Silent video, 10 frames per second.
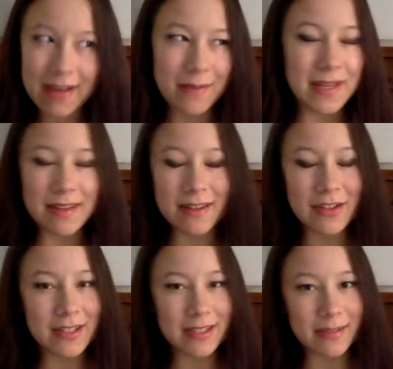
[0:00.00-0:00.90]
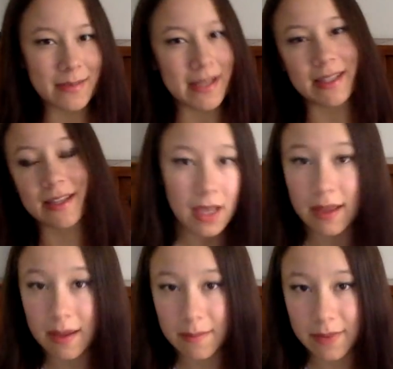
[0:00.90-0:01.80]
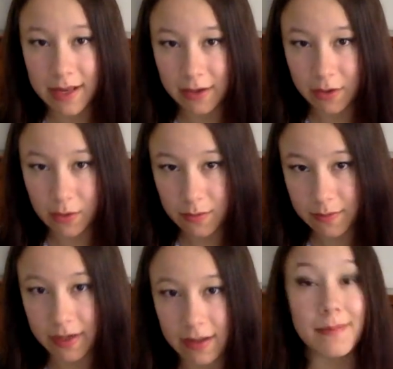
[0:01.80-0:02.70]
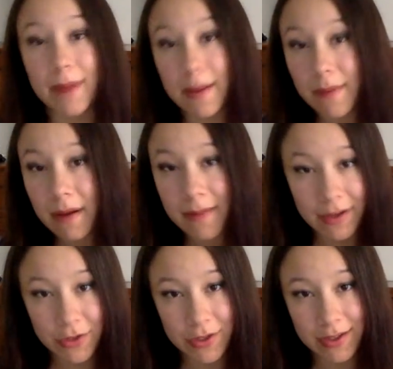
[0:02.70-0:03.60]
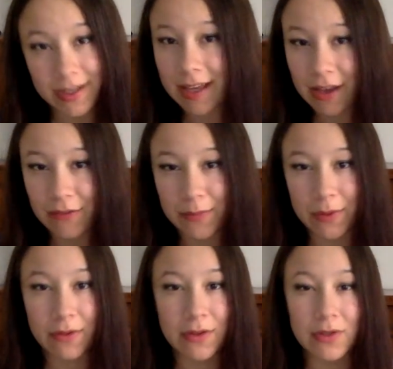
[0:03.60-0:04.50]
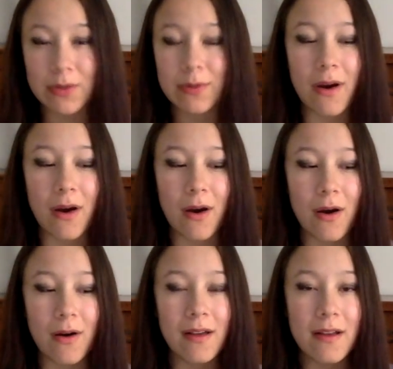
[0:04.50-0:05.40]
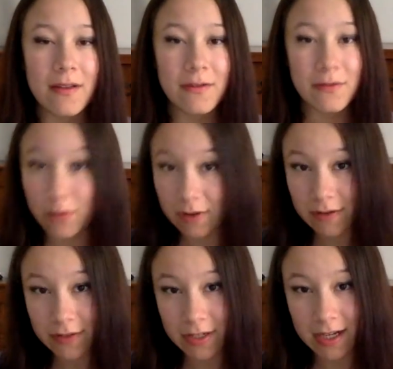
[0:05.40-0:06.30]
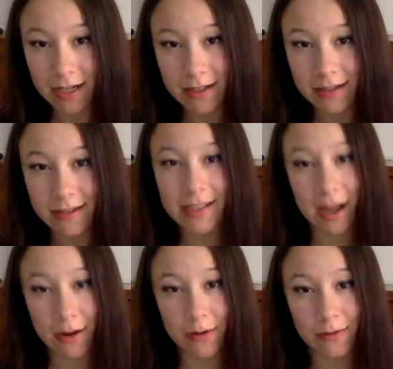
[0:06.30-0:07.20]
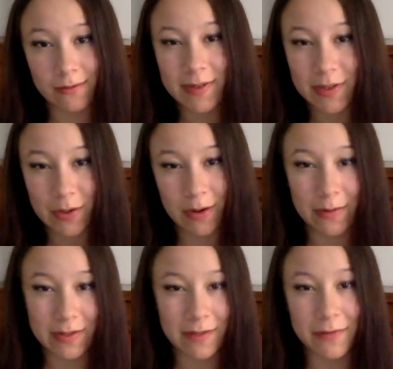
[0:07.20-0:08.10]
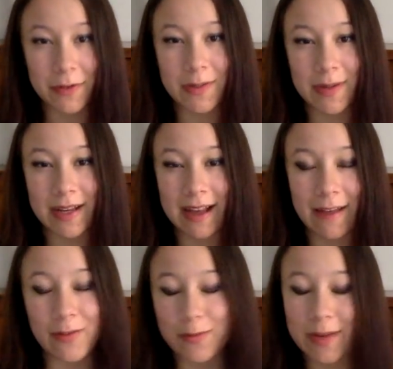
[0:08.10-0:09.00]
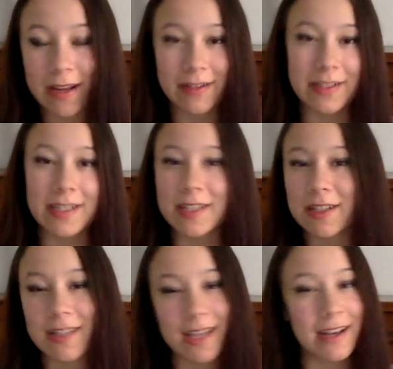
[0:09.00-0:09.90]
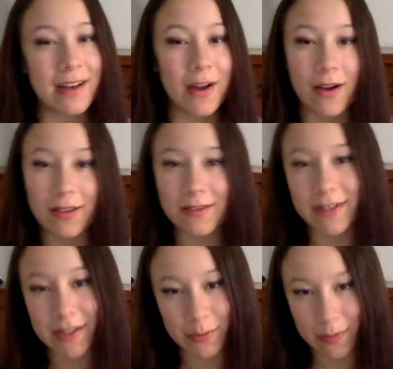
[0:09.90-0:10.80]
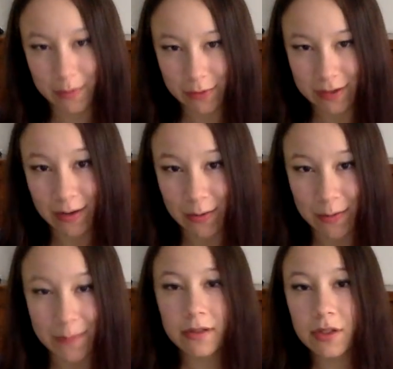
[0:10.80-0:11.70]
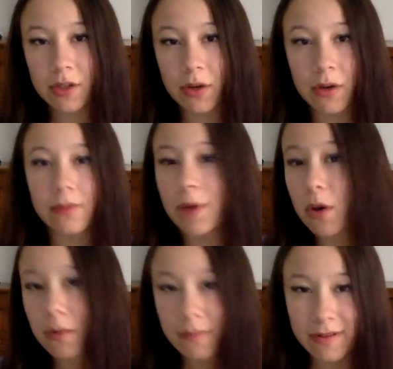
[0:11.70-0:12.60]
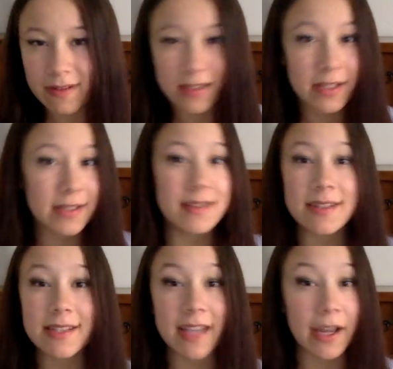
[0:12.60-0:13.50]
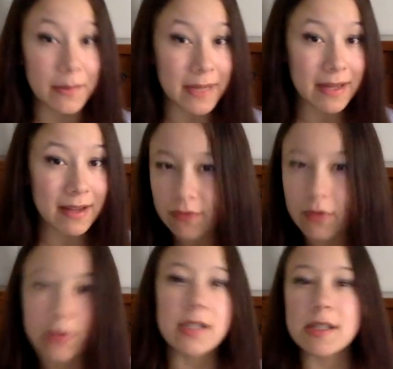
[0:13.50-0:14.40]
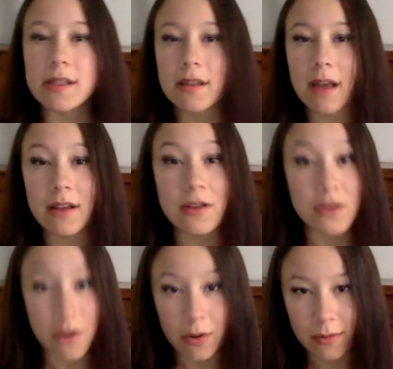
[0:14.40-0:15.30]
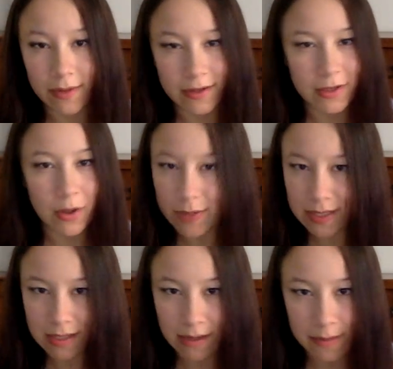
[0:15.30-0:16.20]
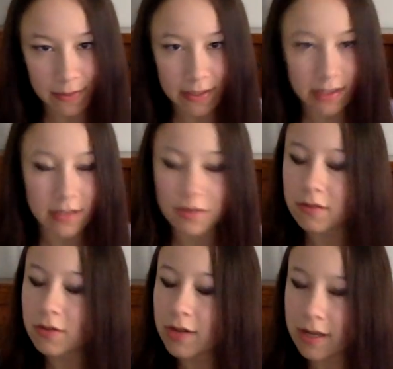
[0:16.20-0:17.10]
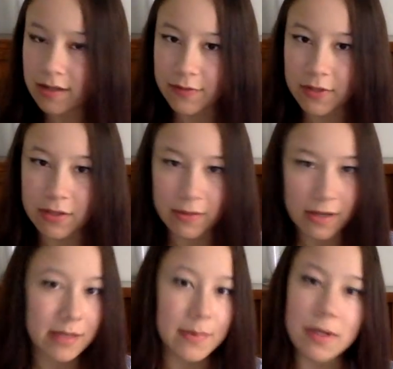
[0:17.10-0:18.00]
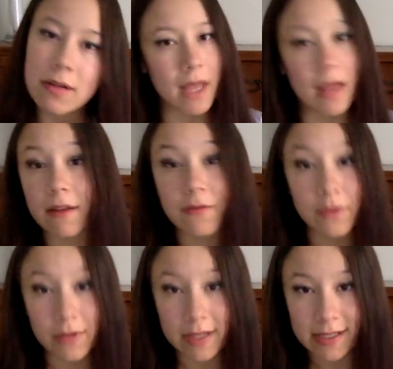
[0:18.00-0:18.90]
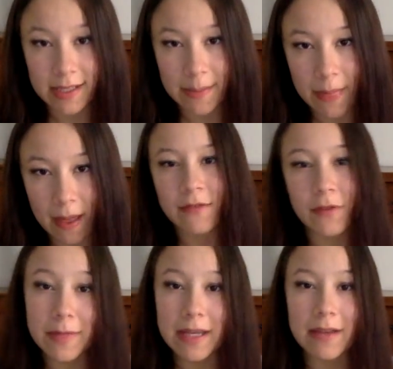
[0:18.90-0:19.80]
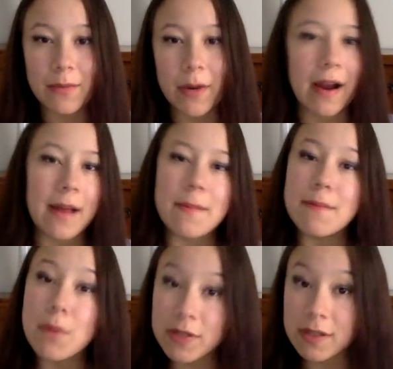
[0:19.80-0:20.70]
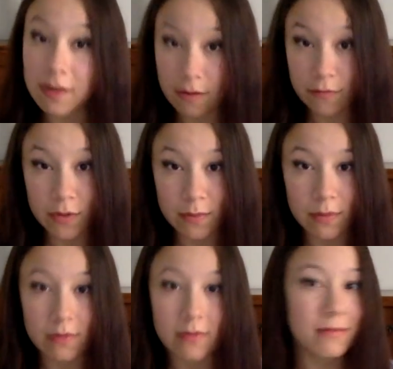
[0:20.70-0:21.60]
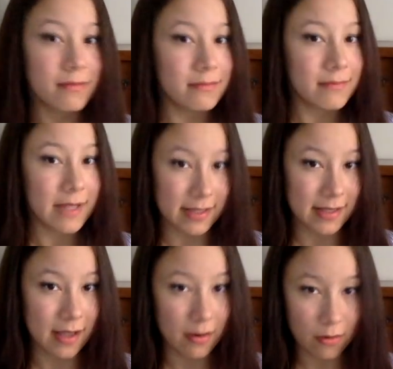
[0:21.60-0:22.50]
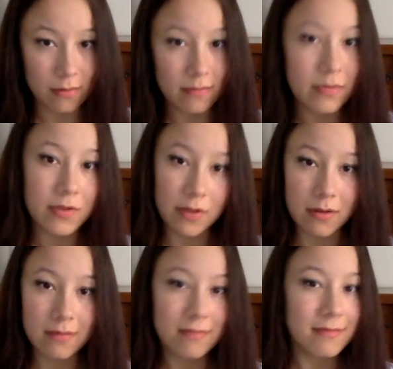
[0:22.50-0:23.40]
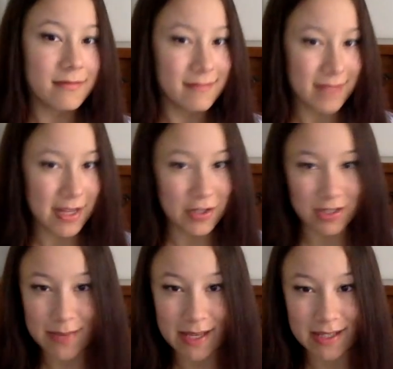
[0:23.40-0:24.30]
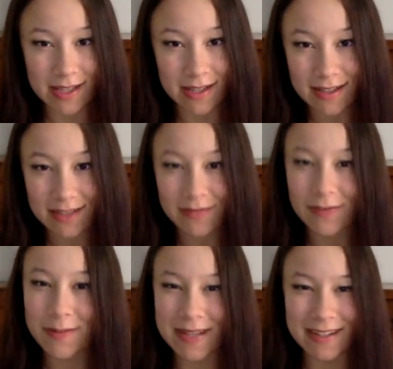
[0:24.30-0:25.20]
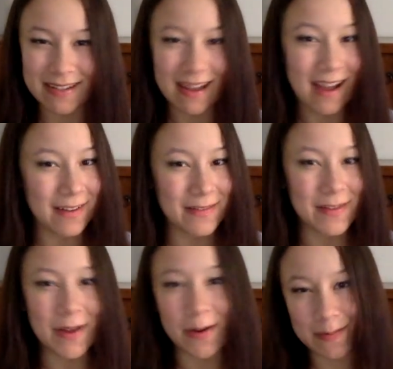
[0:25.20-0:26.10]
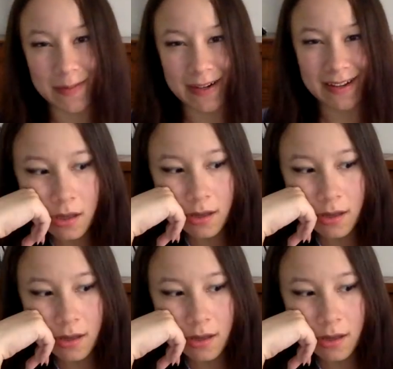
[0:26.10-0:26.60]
I mean, that's just amazing. I am planning a home birth. My mom actually gave birth to all four of her daughters at home. So I was the first one. I have three younger sisters, and all of us were born at home. So home birth doesn't scare me. Of course, I know there's always a time and a place to transfer to a hospital, and I fully accept that. For me, where I'm most comfortable is at home. So it just makes sense for me to have a home birth.